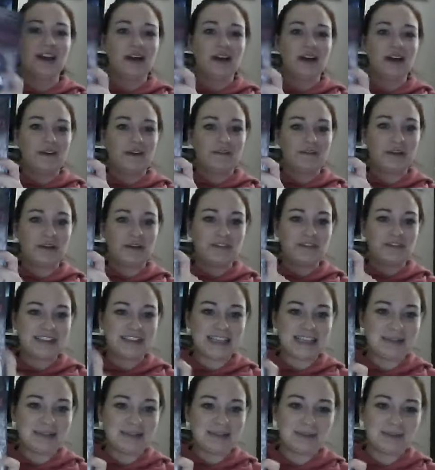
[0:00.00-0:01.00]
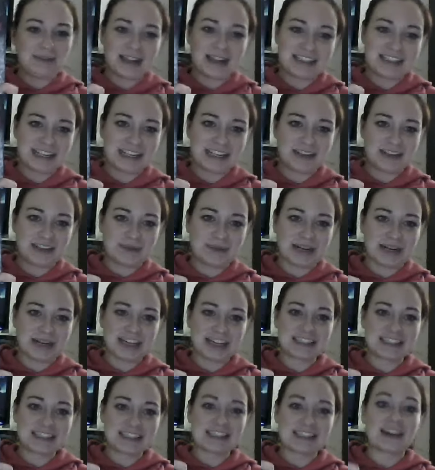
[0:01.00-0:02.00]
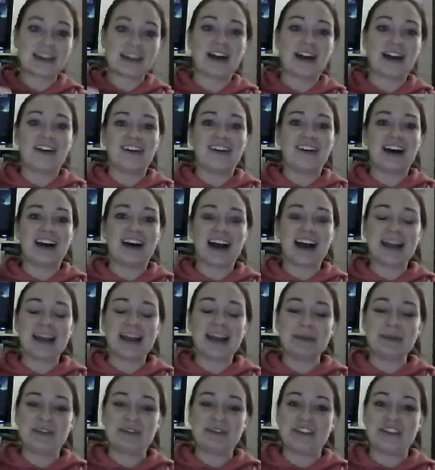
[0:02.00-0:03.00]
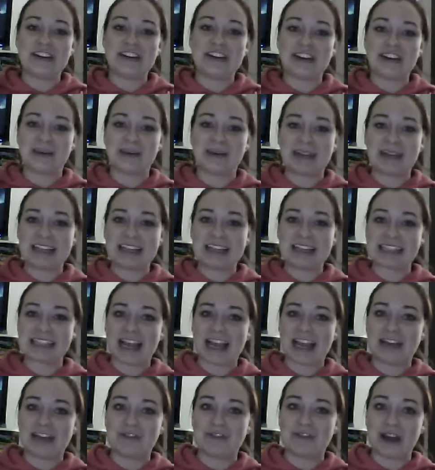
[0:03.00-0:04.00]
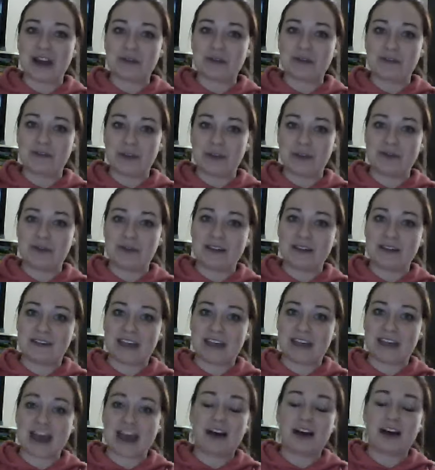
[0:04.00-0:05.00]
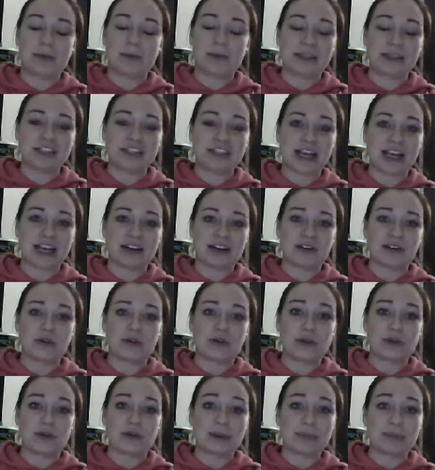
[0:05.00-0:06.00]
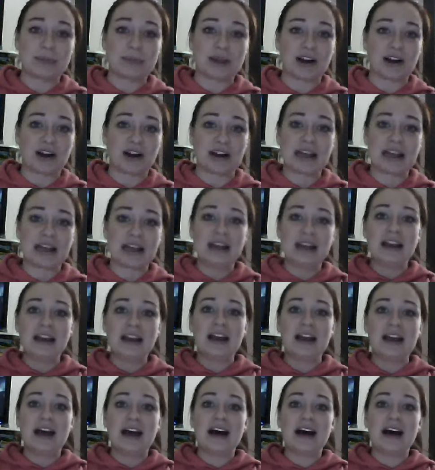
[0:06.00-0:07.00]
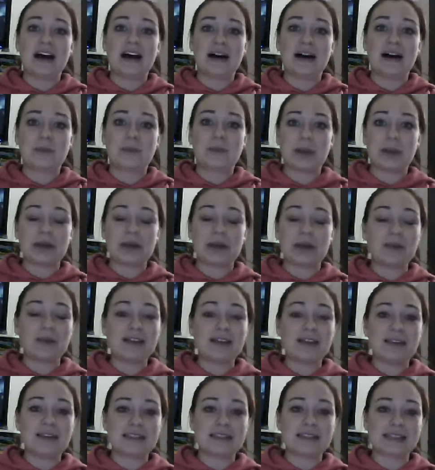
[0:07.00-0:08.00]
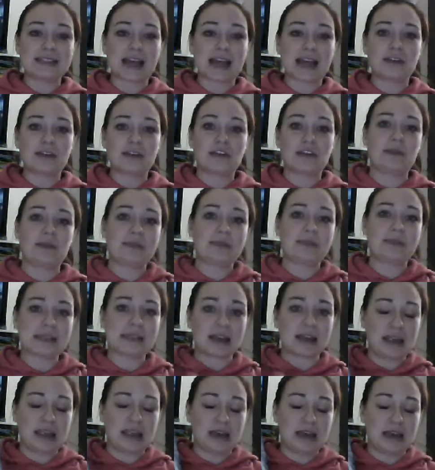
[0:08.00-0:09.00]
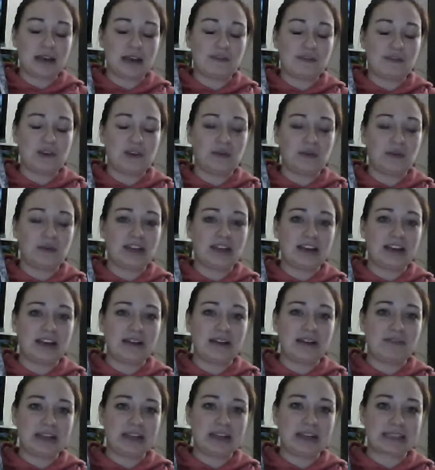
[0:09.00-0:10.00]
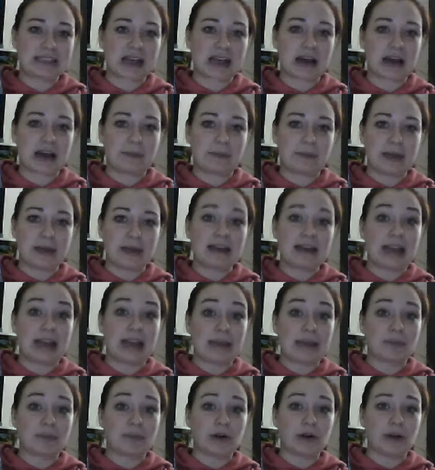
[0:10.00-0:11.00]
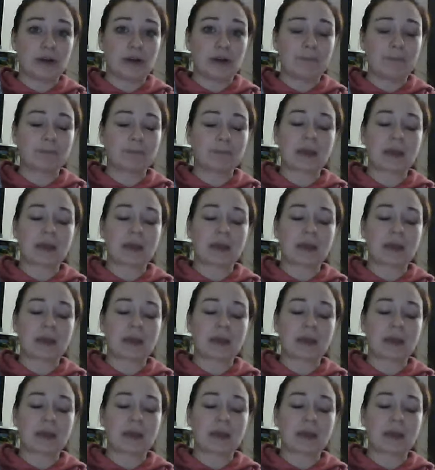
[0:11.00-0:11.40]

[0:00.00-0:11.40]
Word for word: Velveteen by Daniel Marks. Now, I'm a failure because I have not reviewed this yet on my channel or on my blog. Um, but I read this, actually was lucky enough to read an advanced copy in April.